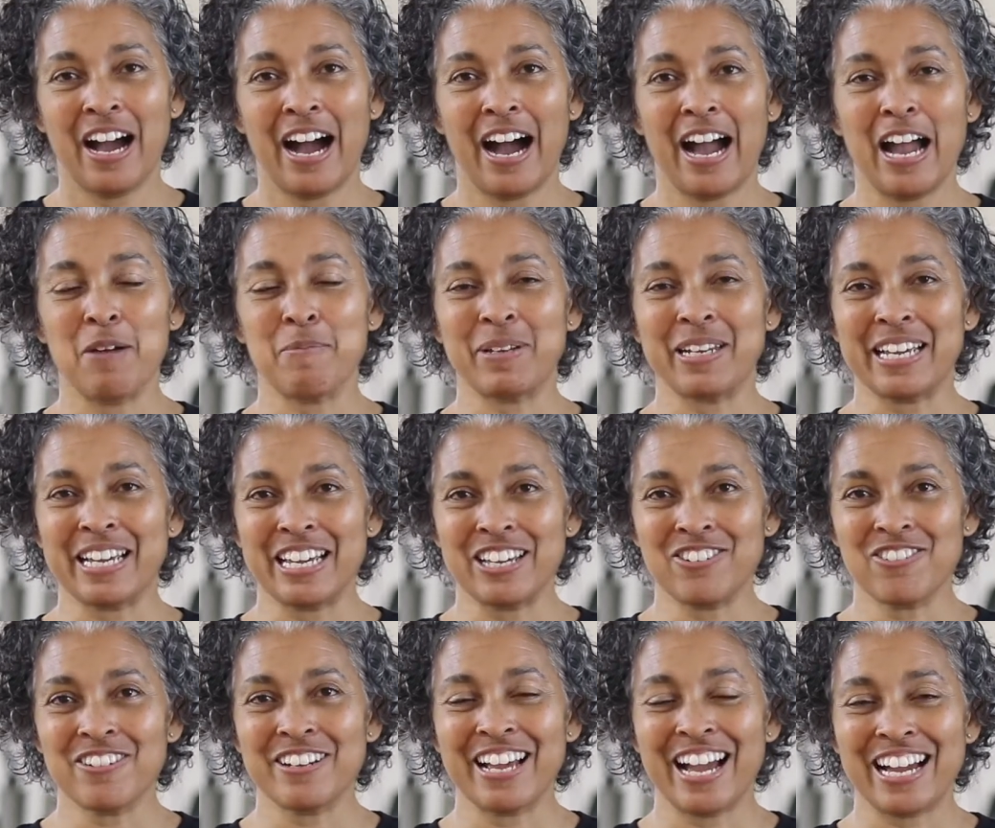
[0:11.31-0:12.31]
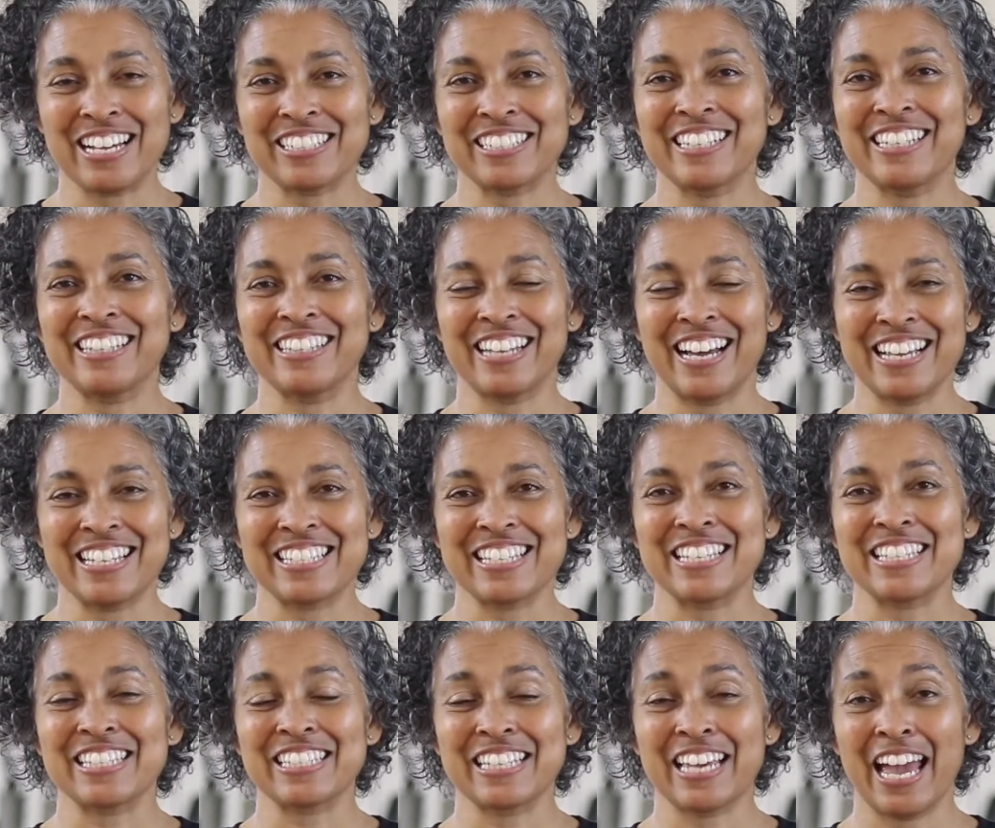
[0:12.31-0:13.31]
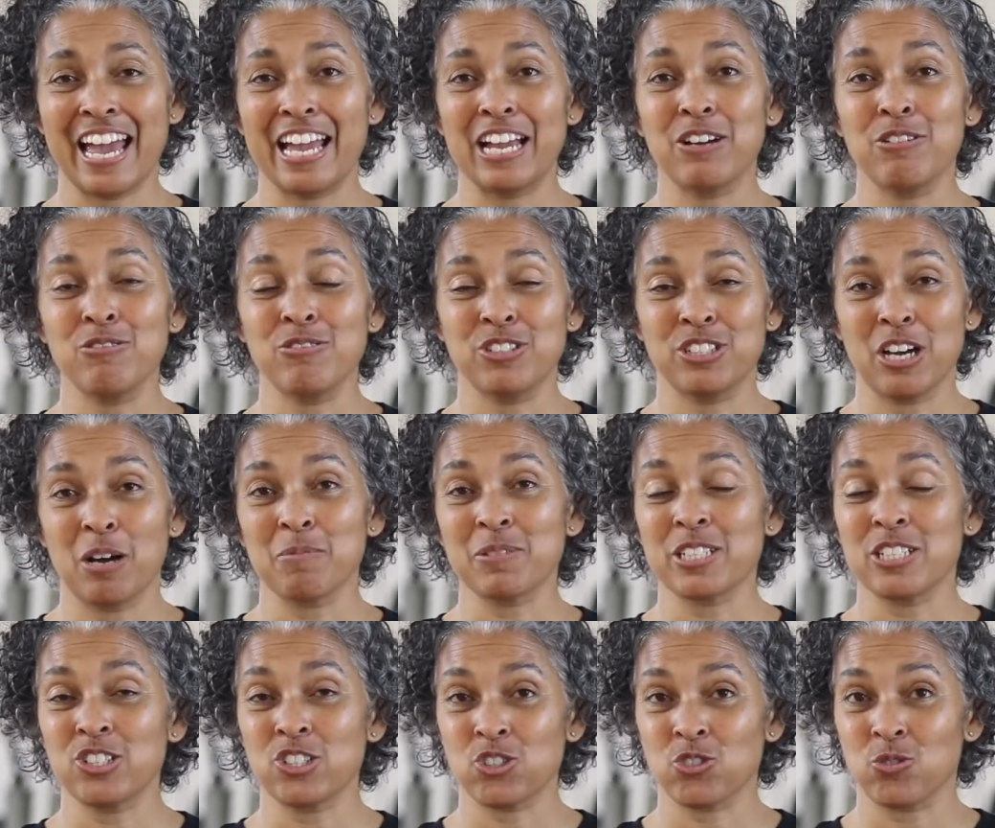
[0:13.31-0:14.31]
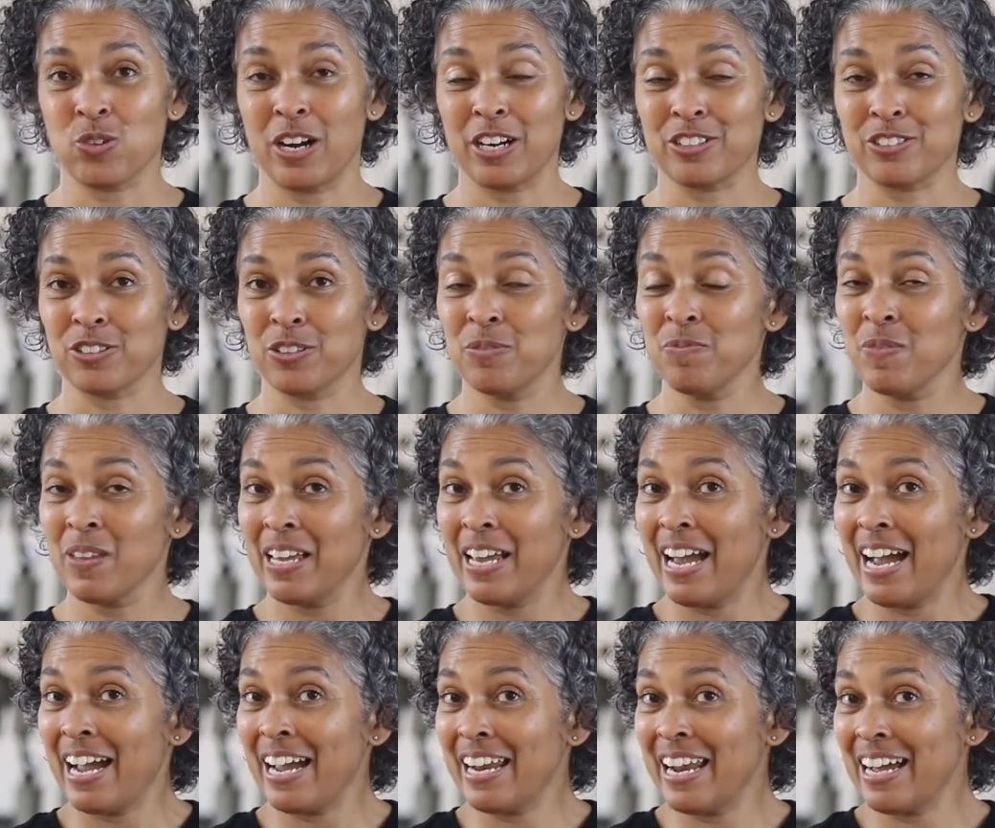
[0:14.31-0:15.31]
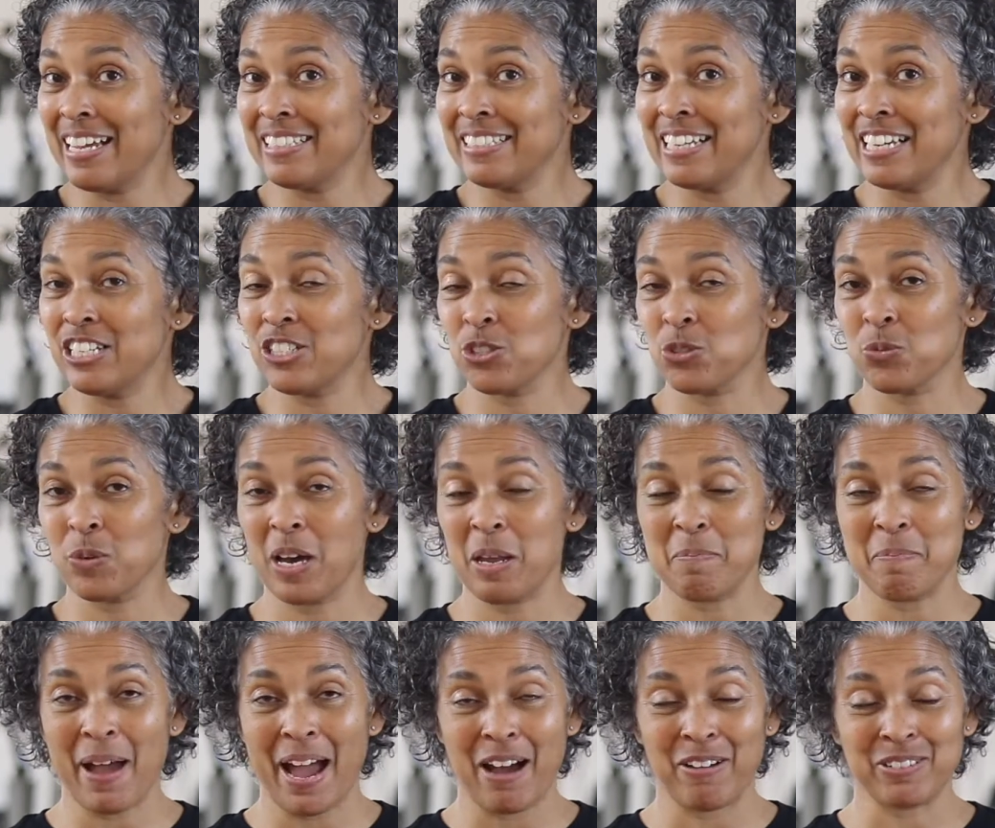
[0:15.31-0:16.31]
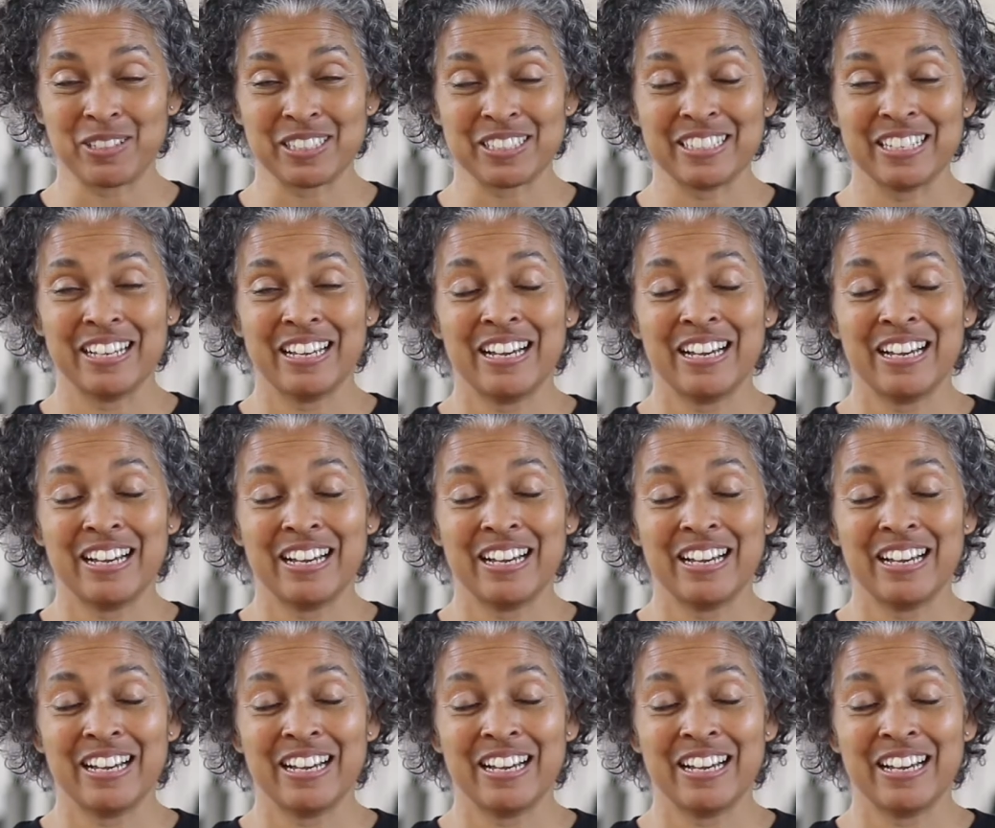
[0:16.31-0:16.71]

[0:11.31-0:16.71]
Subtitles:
I am an internationally licensed Kangoo Jumps instructor, and I teach SweattBouNce.